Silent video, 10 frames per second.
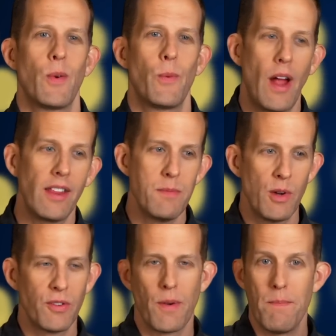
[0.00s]
Riley
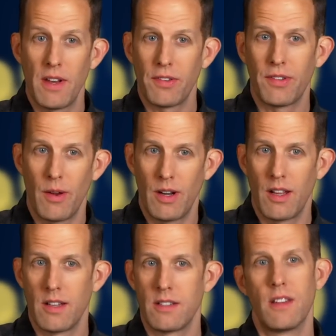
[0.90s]
moves from Minnesota
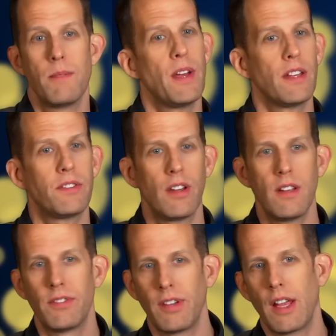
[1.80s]
to the big city
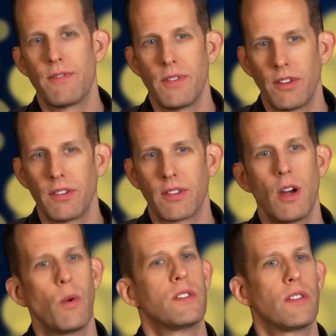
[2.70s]
of San
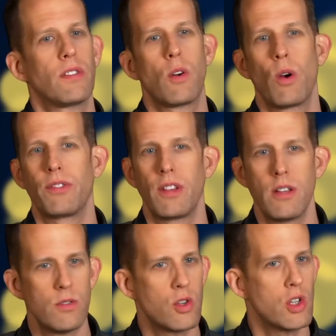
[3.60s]
Francisco, which is, of course, a
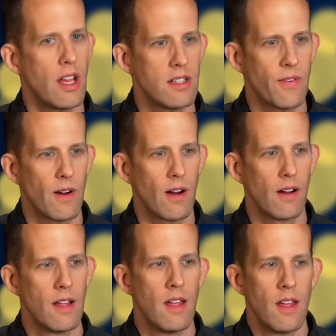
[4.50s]
huge change for her.
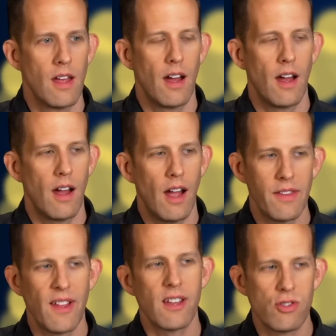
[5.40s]
I
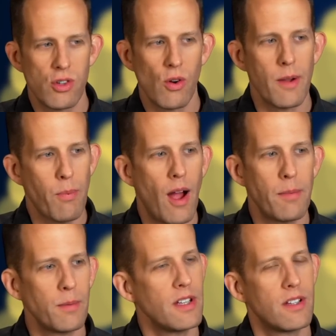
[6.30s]
think Joy
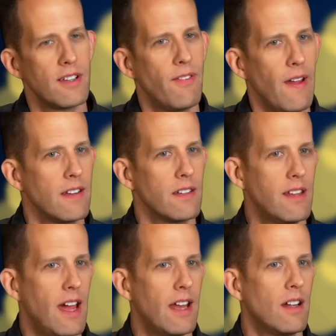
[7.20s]
probably could have handled
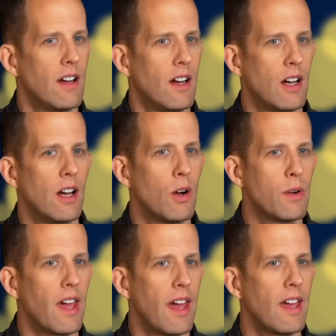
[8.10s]
that uh,
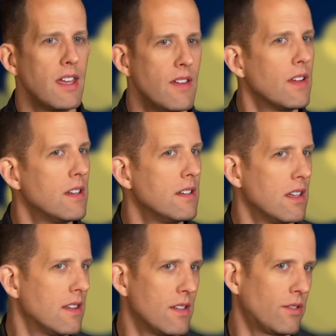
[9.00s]
okay,
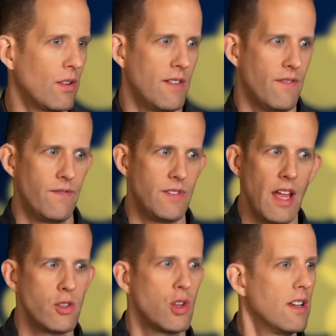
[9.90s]
even the sort of
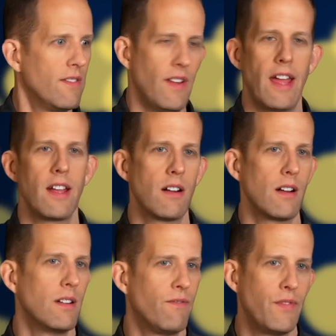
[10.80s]
tension of anger
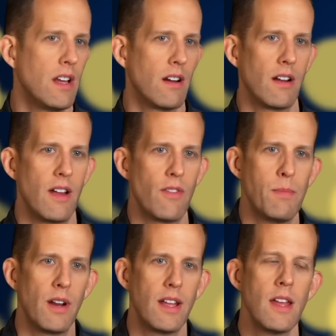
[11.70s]
and fear and
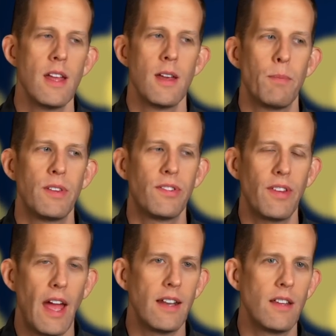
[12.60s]
everybody. But
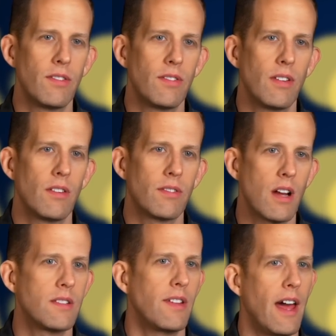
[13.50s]
sadness
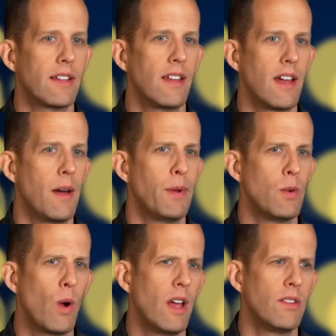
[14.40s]
starts acting up
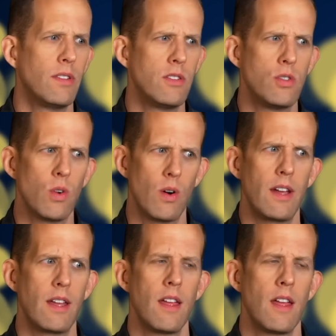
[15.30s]
in ways that
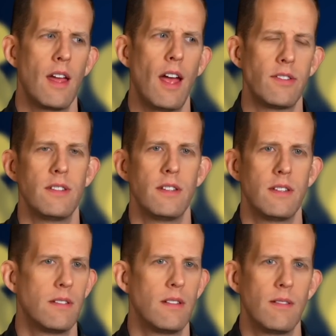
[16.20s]
Joy hasn't
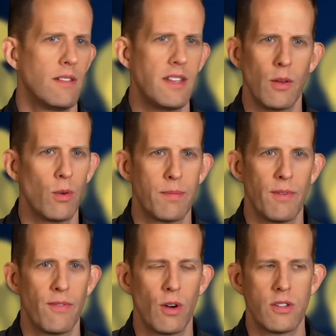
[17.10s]
dealt with
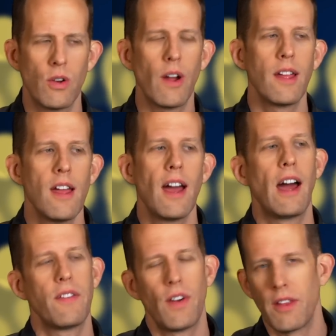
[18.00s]
before. Joy,
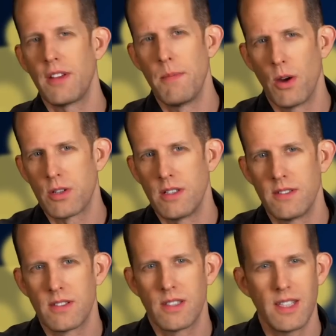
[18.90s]
out of all the
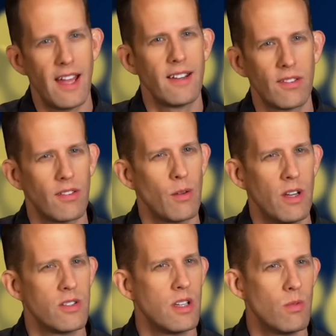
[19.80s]
emotions, sadness is the
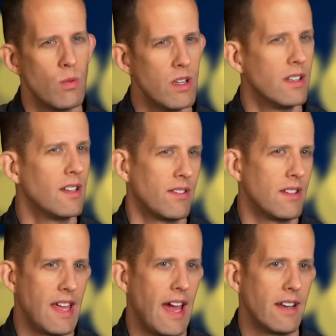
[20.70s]
one she really
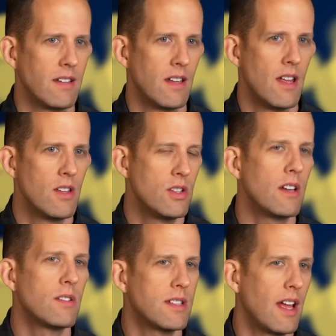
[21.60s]
doesn't get. She
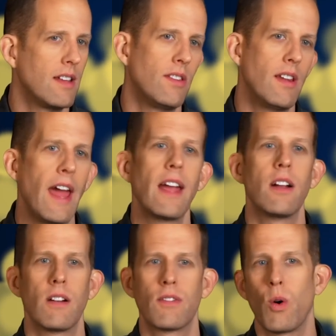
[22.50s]
understands that
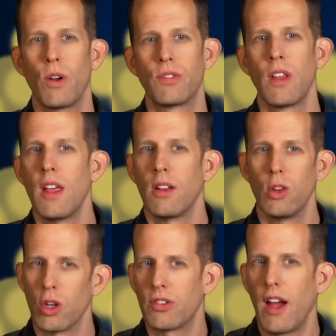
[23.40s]
anger, of course,
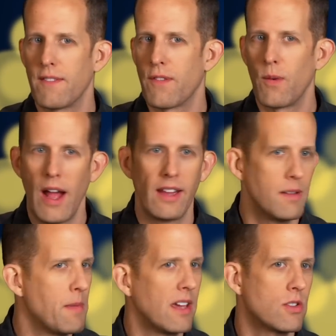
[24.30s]
looks out for Riley
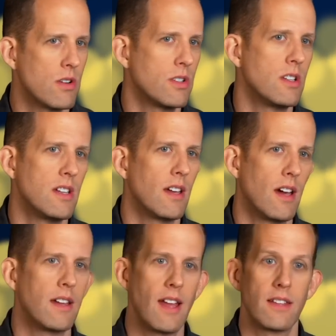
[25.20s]
and makes sure she uh,
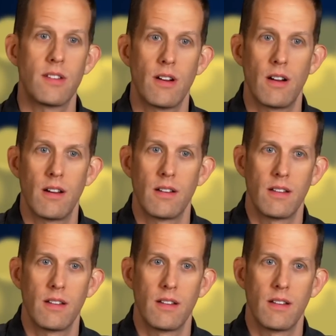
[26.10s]
gets her